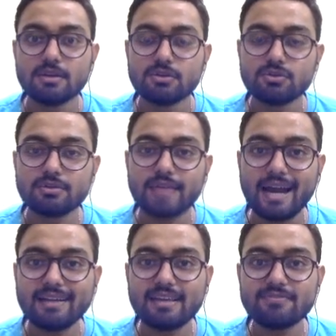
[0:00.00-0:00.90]
So
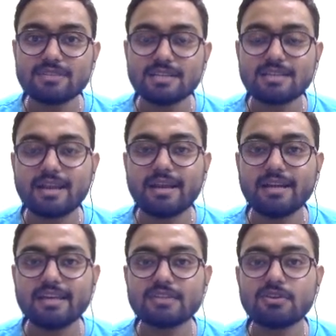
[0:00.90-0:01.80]
that gives us an
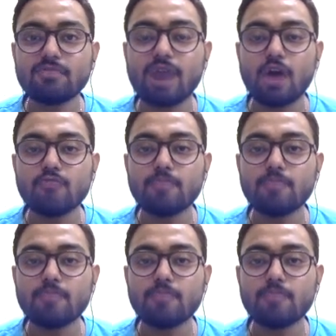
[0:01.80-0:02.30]
indication of how